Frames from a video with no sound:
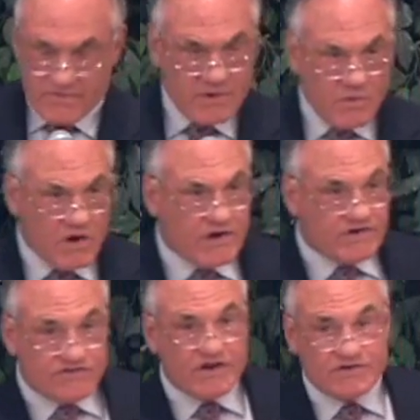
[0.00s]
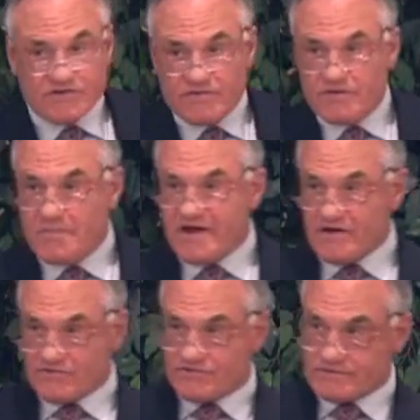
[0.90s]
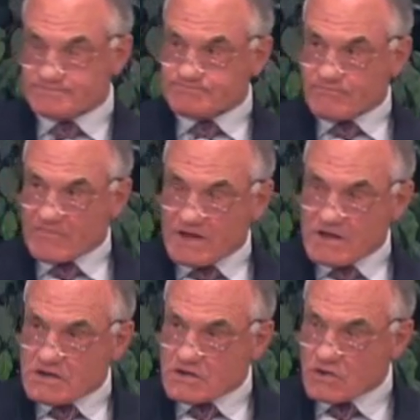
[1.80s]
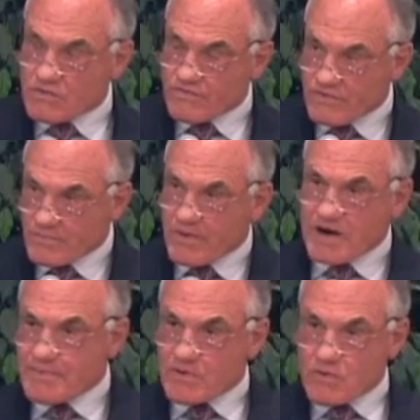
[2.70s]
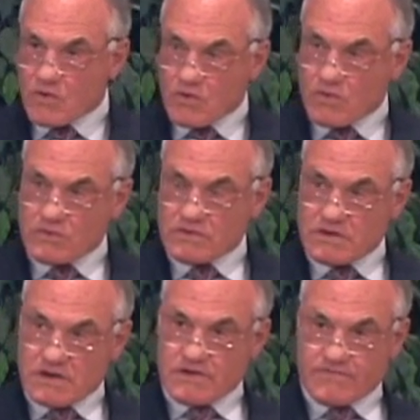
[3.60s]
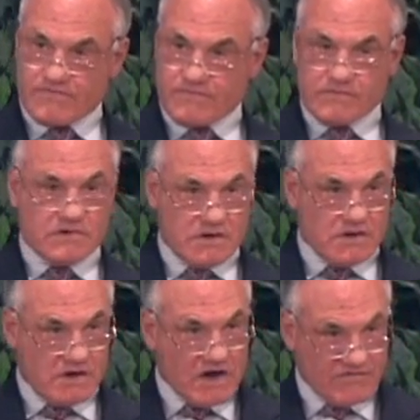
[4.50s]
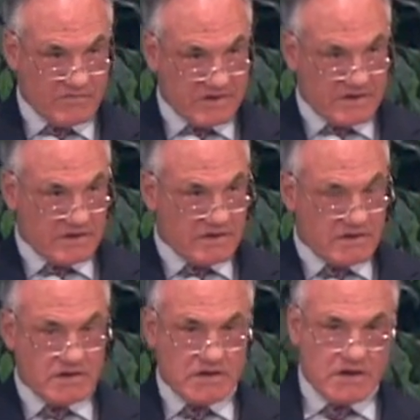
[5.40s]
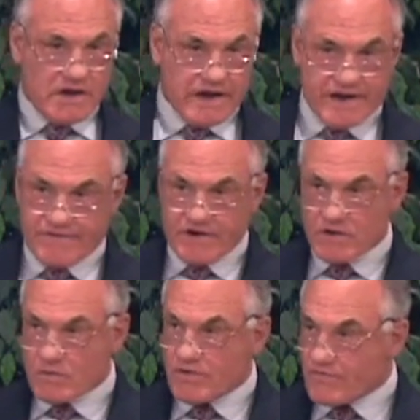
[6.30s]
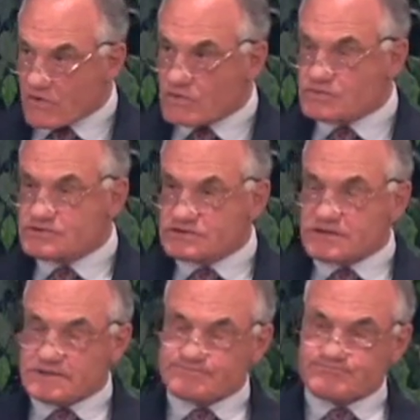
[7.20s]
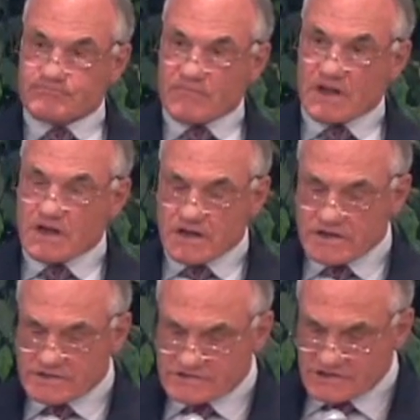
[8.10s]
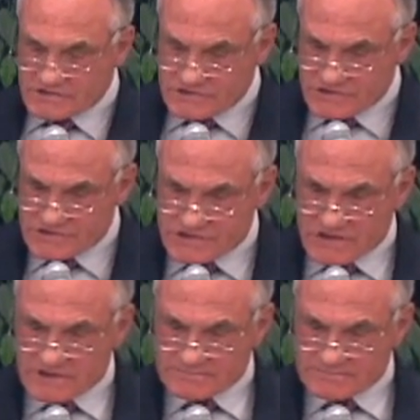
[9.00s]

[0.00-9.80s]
there were extensive debates over the proper role of government. And there were those such as